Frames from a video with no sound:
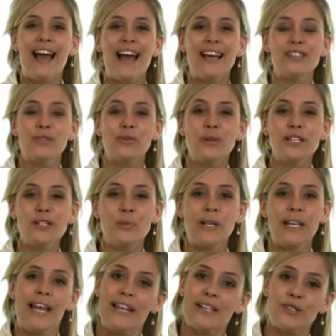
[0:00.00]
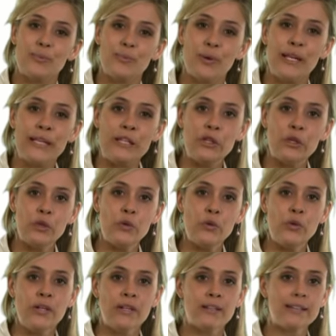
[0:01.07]
As always, we like to bring
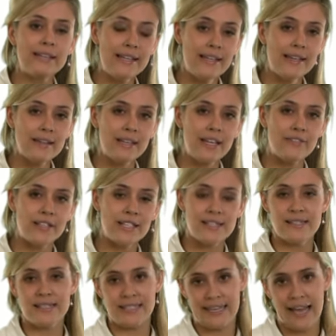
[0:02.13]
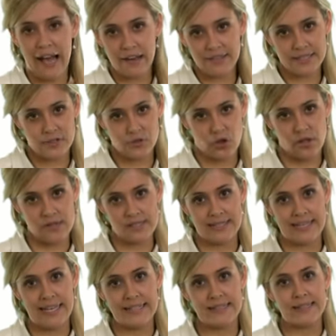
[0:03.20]
you clinical evidence and how that
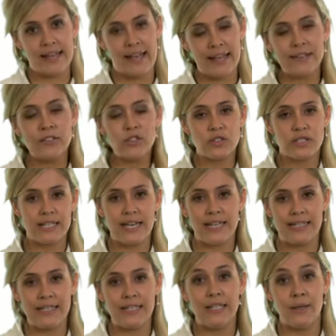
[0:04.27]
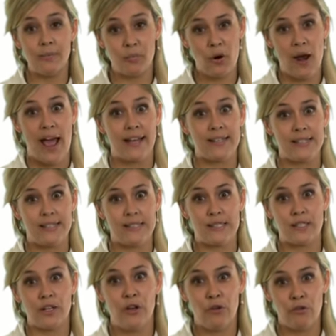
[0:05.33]
translates into daily
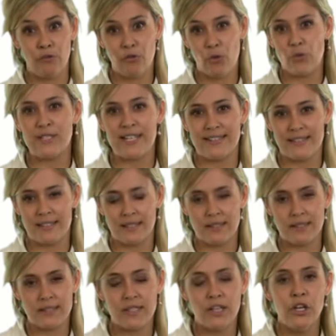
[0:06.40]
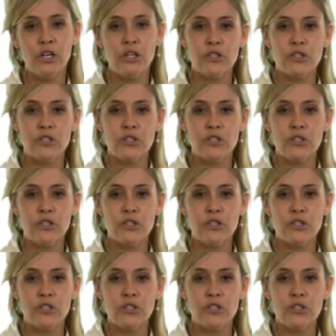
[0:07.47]
practice for dentists.